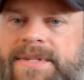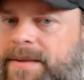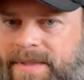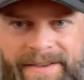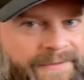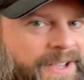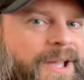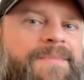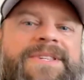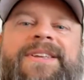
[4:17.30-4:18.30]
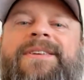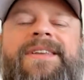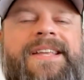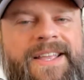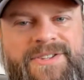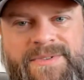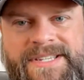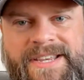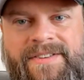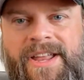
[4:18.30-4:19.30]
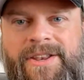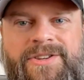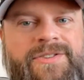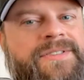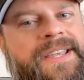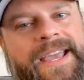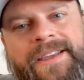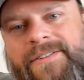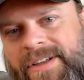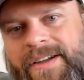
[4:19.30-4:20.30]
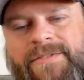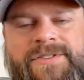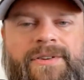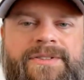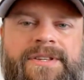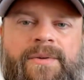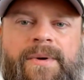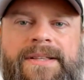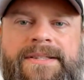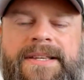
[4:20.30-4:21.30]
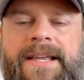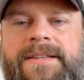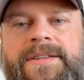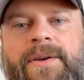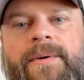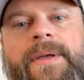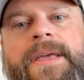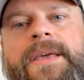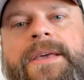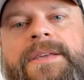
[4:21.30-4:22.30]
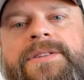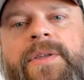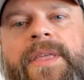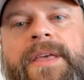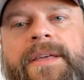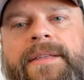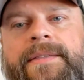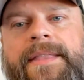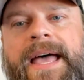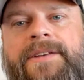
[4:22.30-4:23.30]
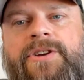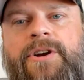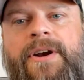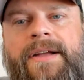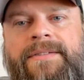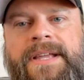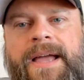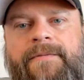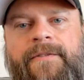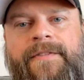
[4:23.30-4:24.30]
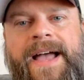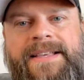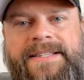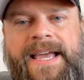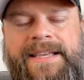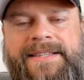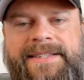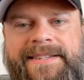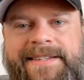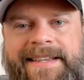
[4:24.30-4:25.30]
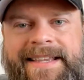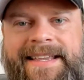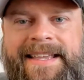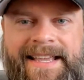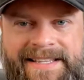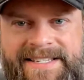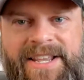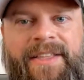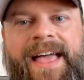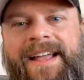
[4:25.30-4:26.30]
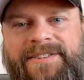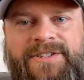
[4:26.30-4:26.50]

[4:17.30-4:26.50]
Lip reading: If it comes in, it gets received on a Tuesday, you'll have results on Wednesday. So that turnaround time for fast tests is still that